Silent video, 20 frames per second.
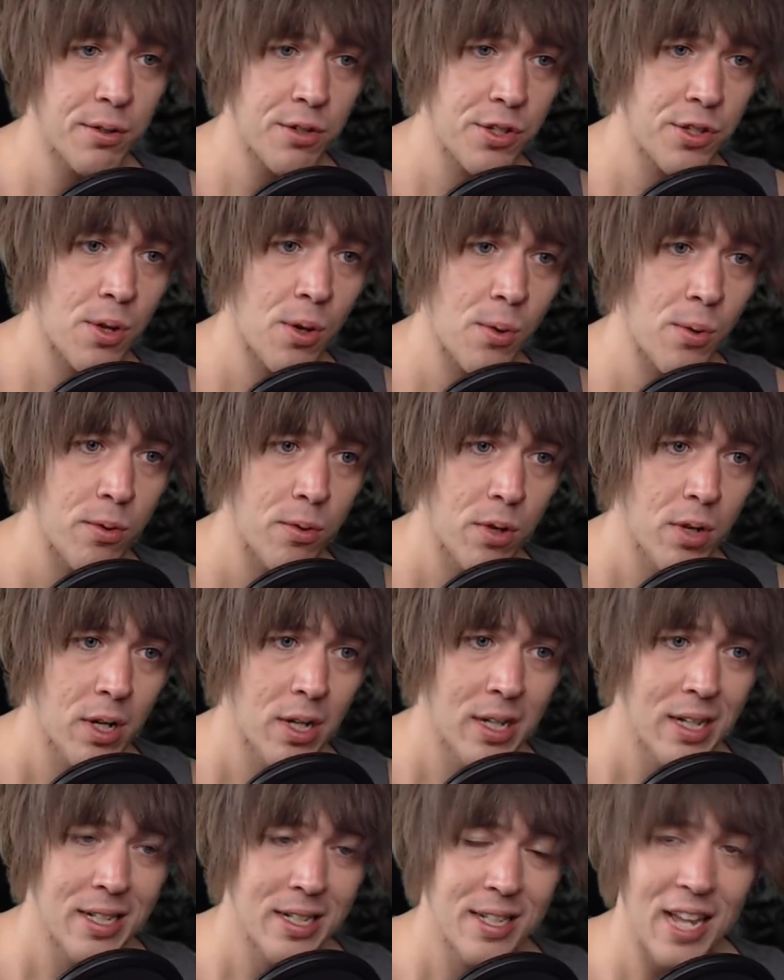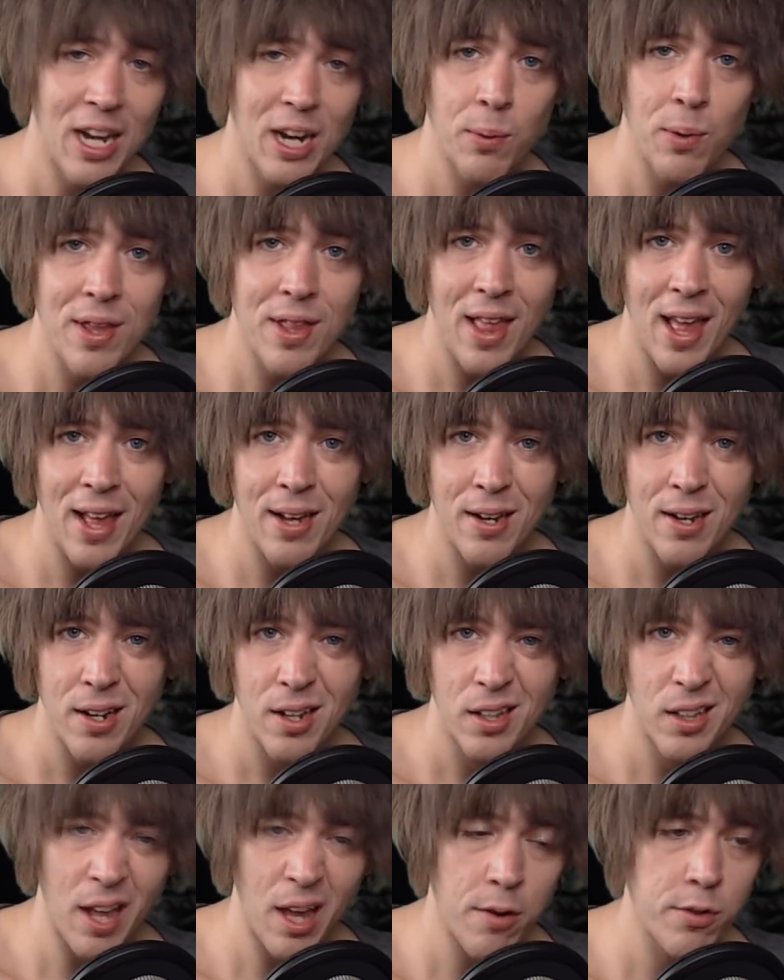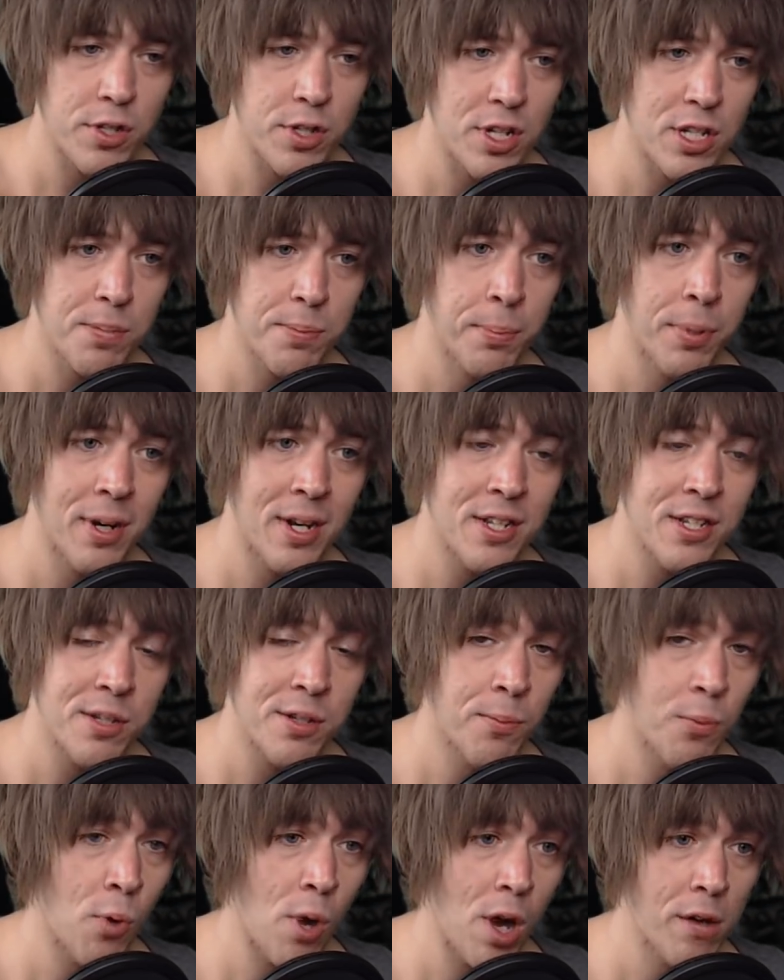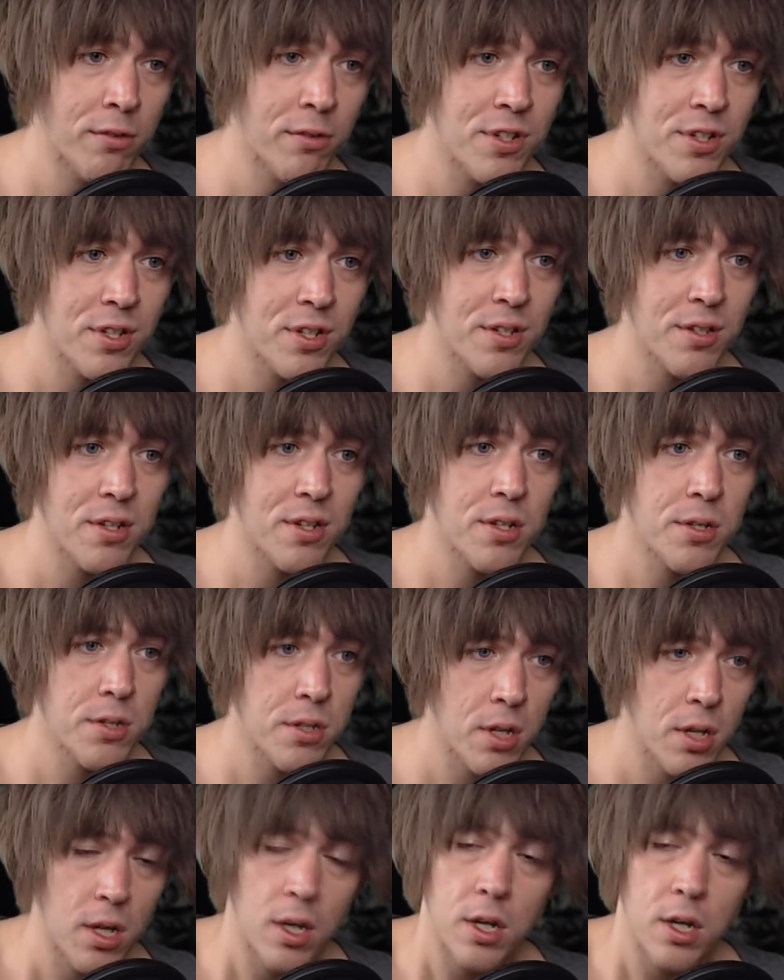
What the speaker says: So take away that light resist, put on some water resistance.